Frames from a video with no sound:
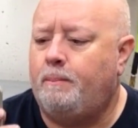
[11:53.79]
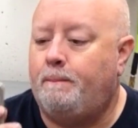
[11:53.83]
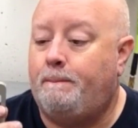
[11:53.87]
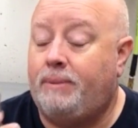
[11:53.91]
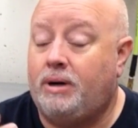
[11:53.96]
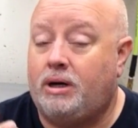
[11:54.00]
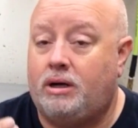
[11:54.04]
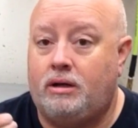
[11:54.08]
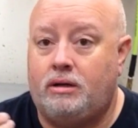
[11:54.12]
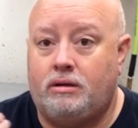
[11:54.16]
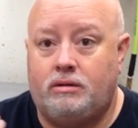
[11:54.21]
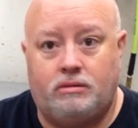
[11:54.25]

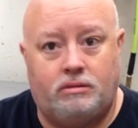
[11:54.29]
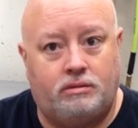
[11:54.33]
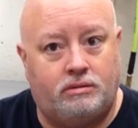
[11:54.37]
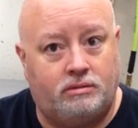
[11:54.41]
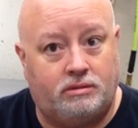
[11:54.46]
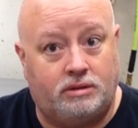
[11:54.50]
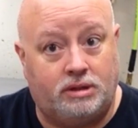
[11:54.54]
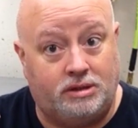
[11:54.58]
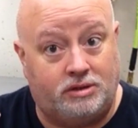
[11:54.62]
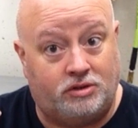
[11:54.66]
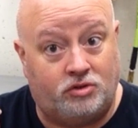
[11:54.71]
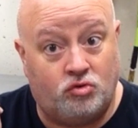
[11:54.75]
but
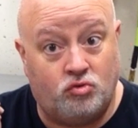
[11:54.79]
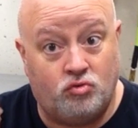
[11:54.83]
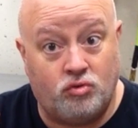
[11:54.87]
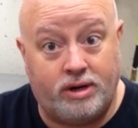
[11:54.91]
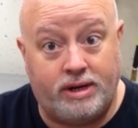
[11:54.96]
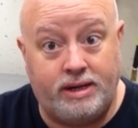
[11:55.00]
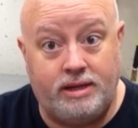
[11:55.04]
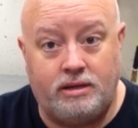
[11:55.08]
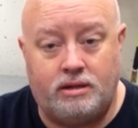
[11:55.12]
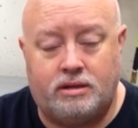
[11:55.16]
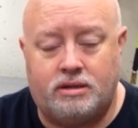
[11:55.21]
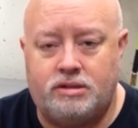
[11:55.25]
it's
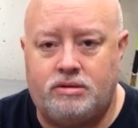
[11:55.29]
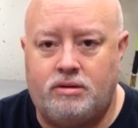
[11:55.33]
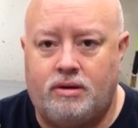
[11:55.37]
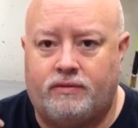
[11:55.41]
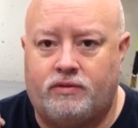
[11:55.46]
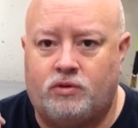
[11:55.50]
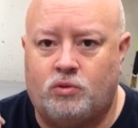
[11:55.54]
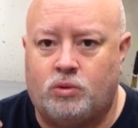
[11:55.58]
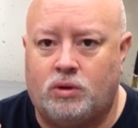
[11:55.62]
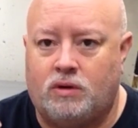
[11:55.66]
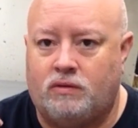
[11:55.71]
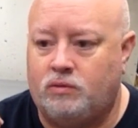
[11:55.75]
great because you have
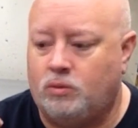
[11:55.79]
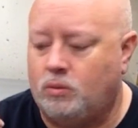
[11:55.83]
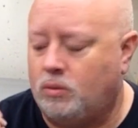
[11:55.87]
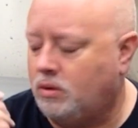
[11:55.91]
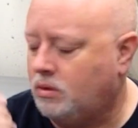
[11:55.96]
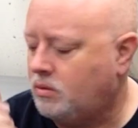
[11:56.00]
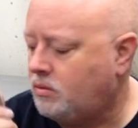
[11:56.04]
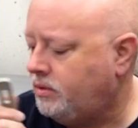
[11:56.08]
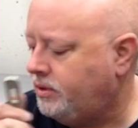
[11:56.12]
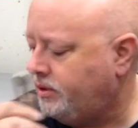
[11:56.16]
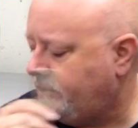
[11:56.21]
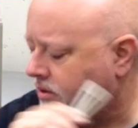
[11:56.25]
12 to
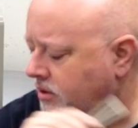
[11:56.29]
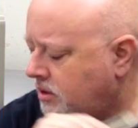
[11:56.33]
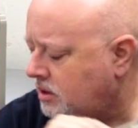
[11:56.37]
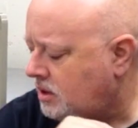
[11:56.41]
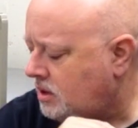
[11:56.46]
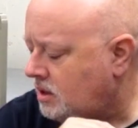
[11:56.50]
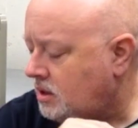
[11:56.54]
work with.